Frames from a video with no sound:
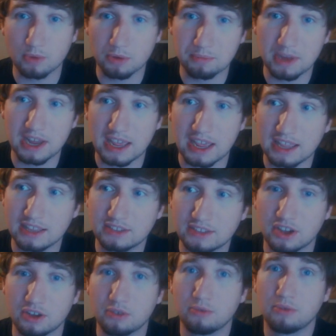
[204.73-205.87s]
more money,
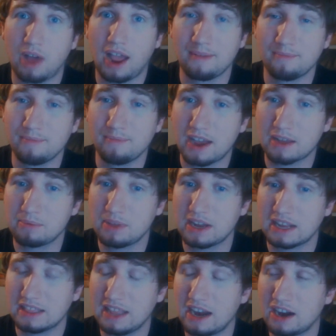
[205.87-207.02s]
so I'm not
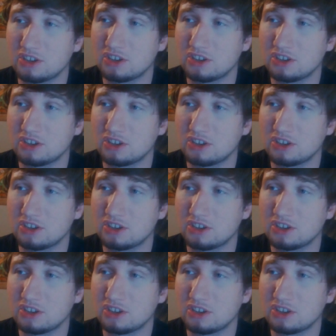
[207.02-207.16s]
complaining there.